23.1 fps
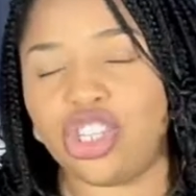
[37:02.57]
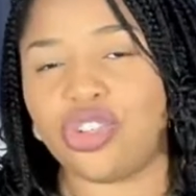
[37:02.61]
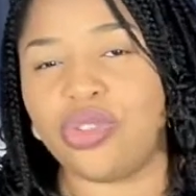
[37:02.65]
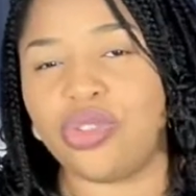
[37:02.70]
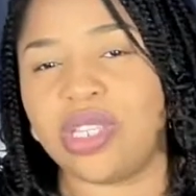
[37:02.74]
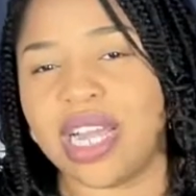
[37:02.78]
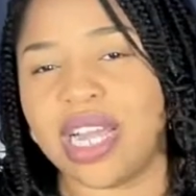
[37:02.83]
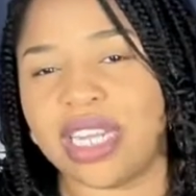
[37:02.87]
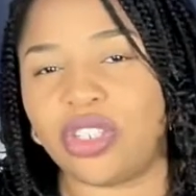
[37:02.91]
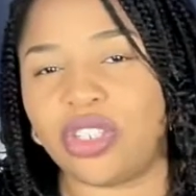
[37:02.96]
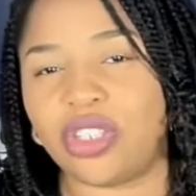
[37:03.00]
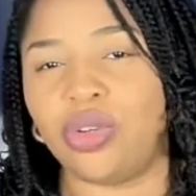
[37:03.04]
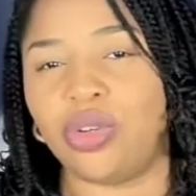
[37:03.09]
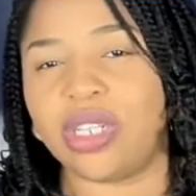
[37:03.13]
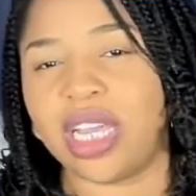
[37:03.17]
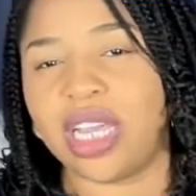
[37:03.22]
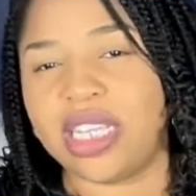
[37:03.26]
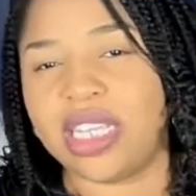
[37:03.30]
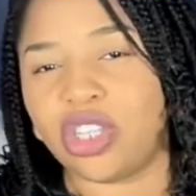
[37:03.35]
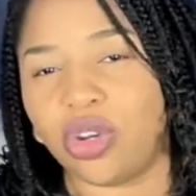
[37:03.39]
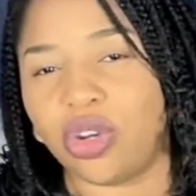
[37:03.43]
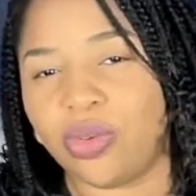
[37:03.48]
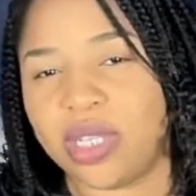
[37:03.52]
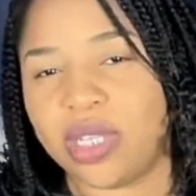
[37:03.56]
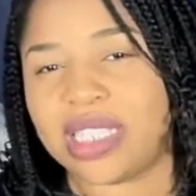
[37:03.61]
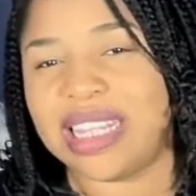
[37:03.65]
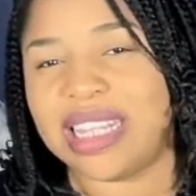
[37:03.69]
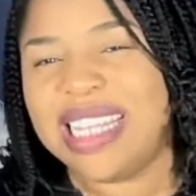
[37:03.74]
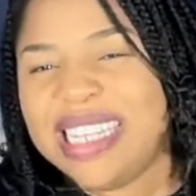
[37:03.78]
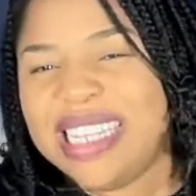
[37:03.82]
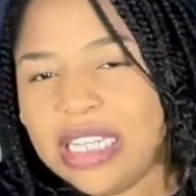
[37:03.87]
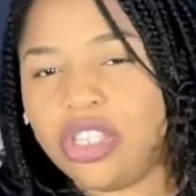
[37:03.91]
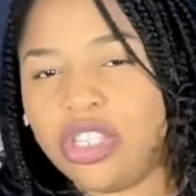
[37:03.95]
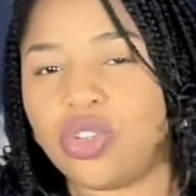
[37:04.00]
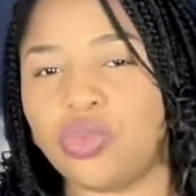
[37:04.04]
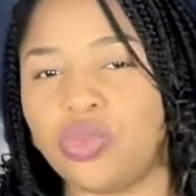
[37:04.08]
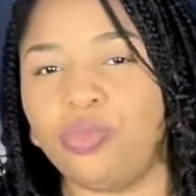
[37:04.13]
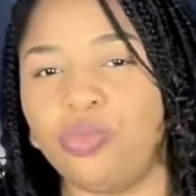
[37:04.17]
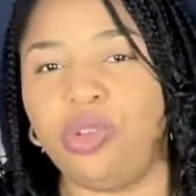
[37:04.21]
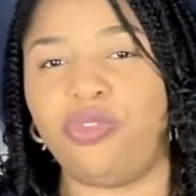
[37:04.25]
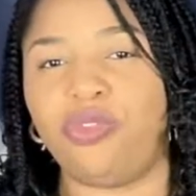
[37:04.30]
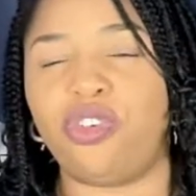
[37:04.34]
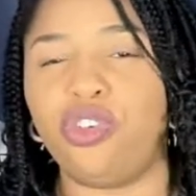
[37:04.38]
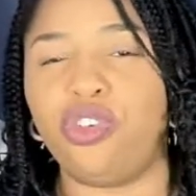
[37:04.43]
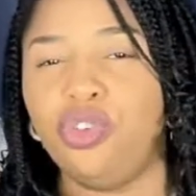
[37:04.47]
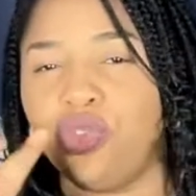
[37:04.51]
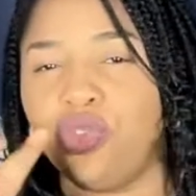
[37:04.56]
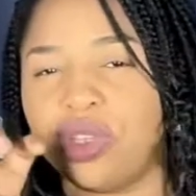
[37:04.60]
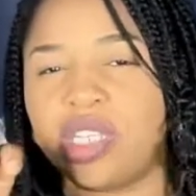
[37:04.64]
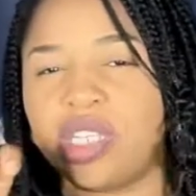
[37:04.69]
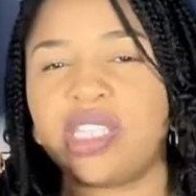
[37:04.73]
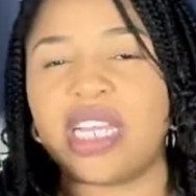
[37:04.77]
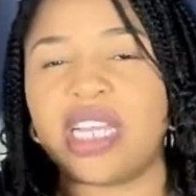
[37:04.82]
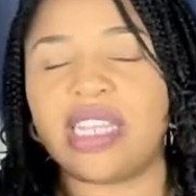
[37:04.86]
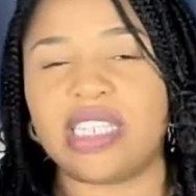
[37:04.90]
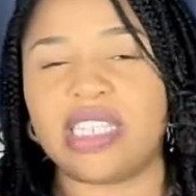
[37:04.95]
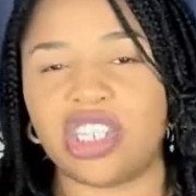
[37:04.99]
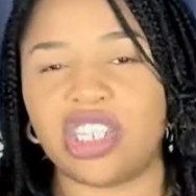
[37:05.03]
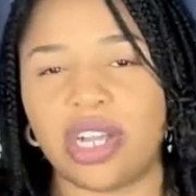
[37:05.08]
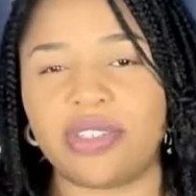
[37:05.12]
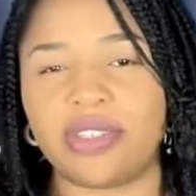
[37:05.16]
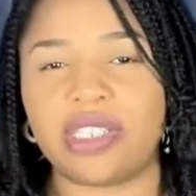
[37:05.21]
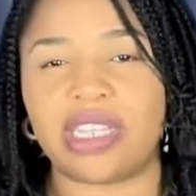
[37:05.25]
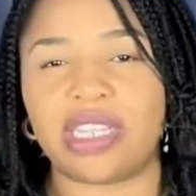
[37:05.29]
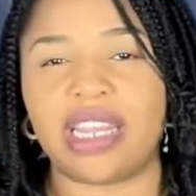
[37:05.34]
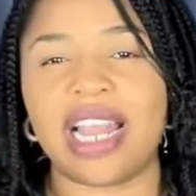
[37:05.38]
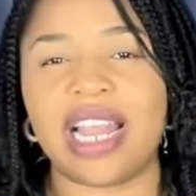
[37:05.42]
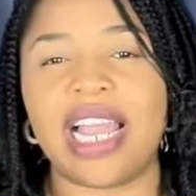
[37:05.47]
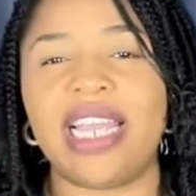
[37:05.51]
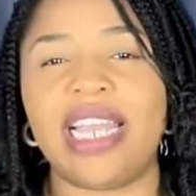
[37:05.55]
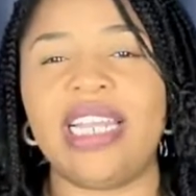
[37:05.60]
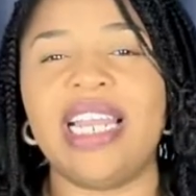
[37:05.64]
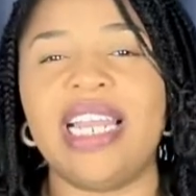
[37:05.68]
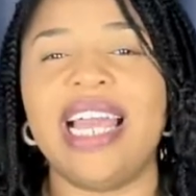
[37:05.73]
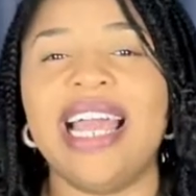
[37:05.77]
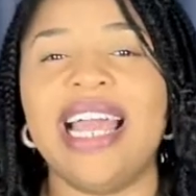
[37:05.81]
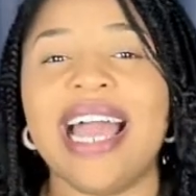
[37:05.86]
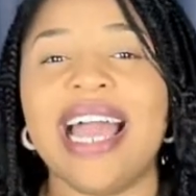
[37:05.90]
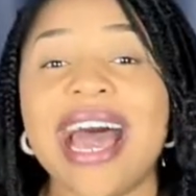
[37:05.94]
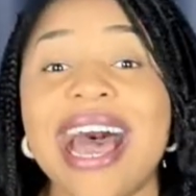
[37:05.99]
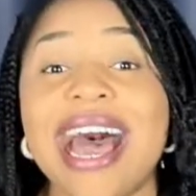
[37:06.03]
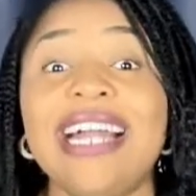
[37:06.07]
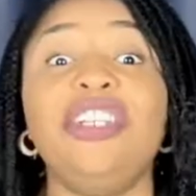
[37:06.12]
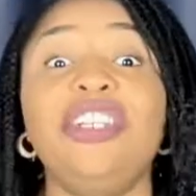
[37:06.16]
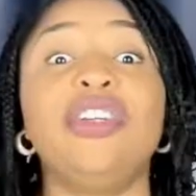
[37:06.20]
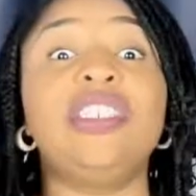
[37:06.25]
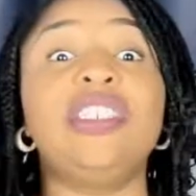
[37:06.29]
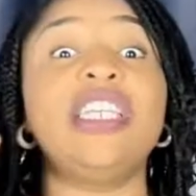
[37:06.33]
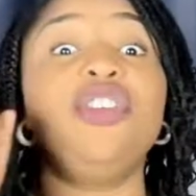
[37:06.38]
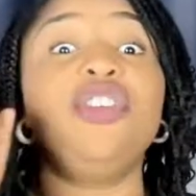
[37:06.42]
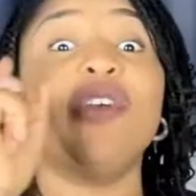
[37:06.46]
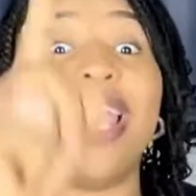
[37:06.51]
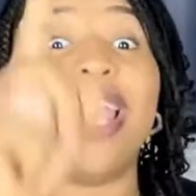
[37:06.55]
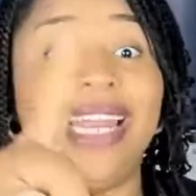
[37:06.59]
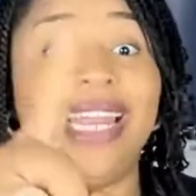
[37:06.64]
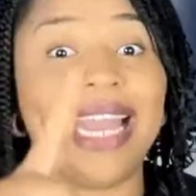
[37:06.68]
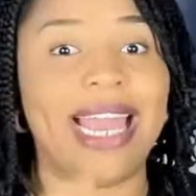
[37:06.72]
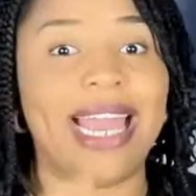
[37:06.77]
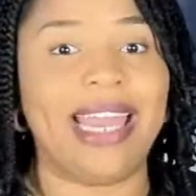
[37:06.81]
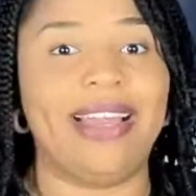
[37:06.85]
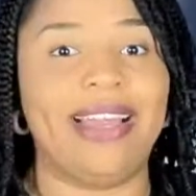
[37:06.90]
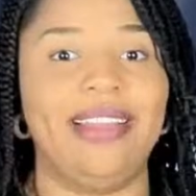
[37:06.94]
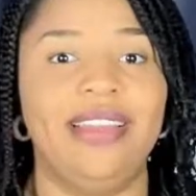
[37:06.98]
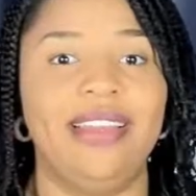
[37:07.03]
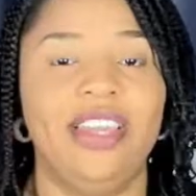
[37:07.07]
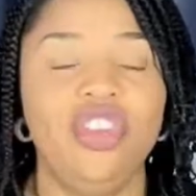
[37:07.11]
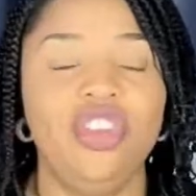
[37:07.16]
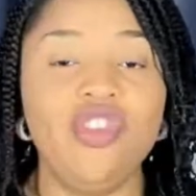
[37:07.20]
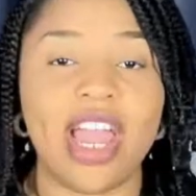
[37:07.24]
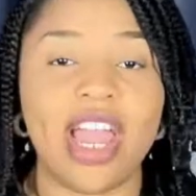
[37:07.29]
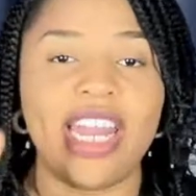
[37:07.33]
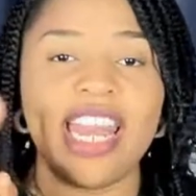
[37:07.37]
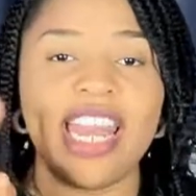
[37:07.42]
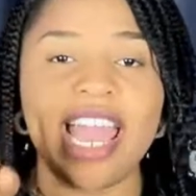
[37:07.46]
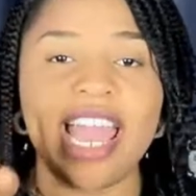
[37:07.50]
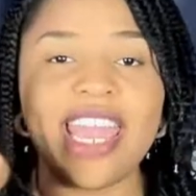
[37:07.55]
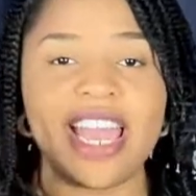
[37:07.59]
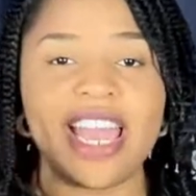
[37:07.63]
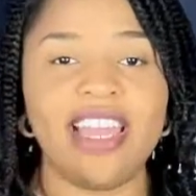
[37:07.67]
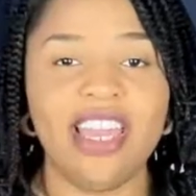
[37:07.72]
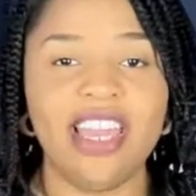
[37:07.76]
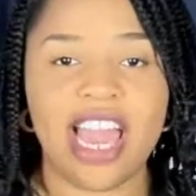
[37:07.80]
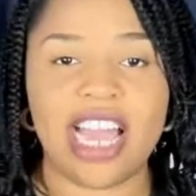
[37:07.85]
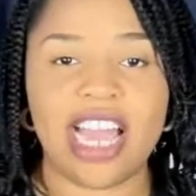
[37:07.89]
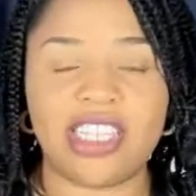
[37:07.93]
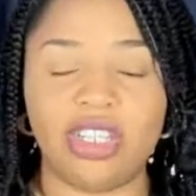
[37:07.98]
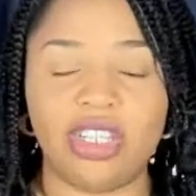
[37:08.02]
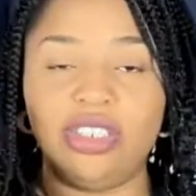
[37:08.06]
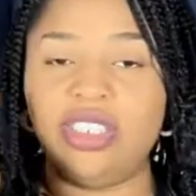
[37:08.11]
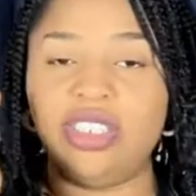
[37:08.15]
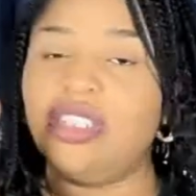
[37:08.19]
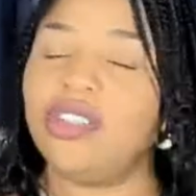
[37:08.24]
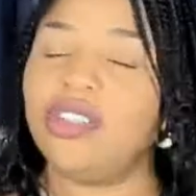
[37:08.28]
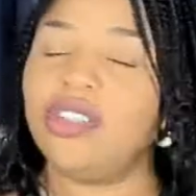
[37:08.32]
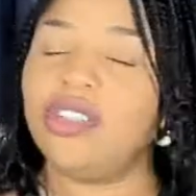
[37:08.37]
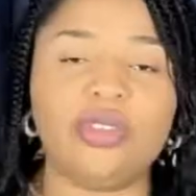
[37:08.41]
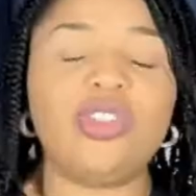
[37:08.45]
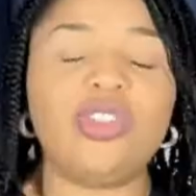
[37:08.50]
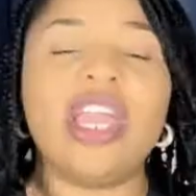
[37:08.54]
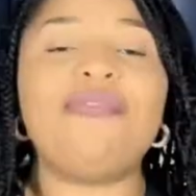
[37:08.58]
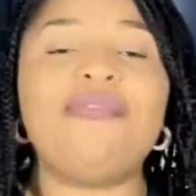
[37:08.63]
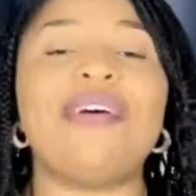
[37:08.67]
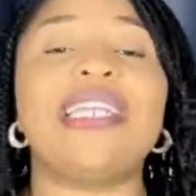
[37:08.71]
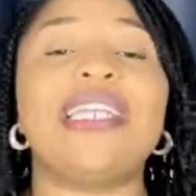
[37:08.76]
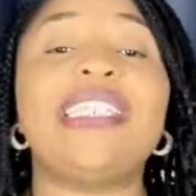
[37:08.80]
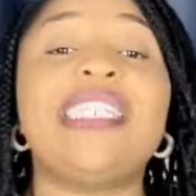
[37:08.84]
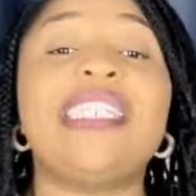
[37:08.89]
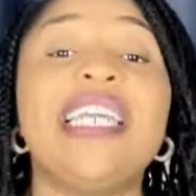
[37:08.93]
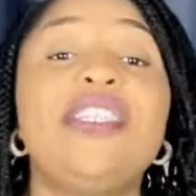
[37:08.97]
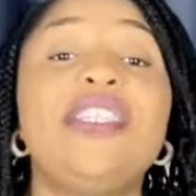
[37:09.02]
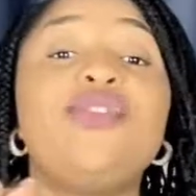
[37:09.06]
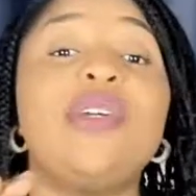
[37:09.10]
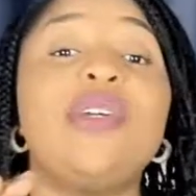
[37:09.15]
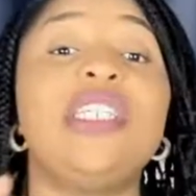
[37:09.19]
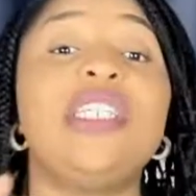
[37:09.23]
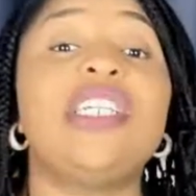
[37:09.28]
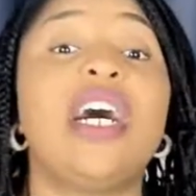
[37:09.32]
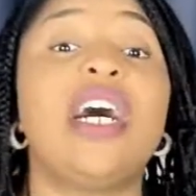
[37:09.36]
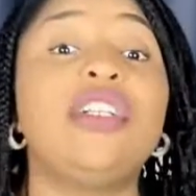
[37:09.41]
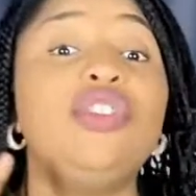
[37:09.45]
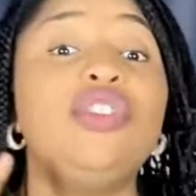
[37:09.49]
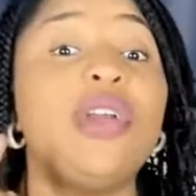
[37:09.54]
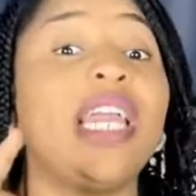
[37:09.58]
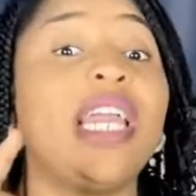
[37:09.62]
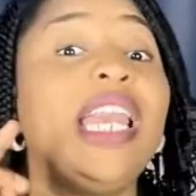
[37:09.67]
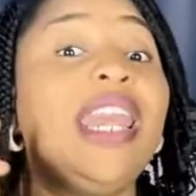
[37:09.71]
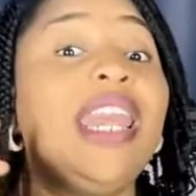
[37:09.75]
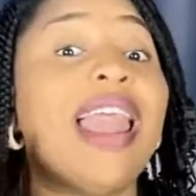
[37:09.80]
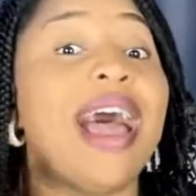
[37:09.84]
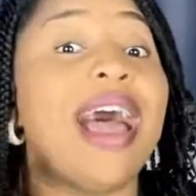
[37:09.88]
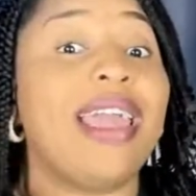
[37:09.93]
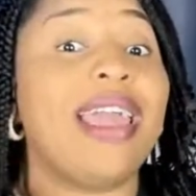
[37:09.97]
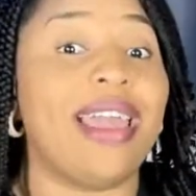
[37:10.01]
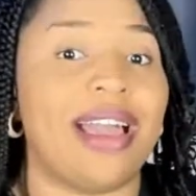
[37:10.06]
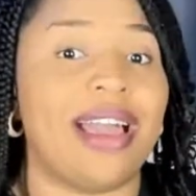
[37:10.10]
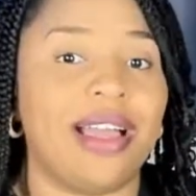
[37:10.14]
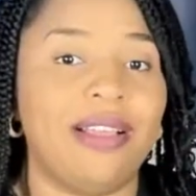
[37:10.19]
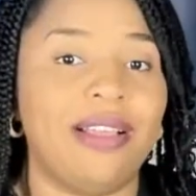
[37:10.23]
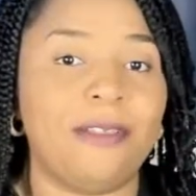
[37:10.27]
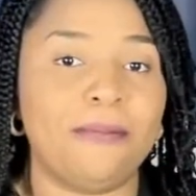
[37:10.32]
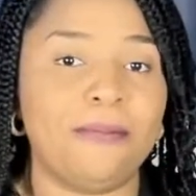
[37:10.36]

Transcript: to that, or that is always leading to, before you notice that the child is lying. And don't say you are a liar. You are a liar. I told you, no. Never say to a child you are a liar.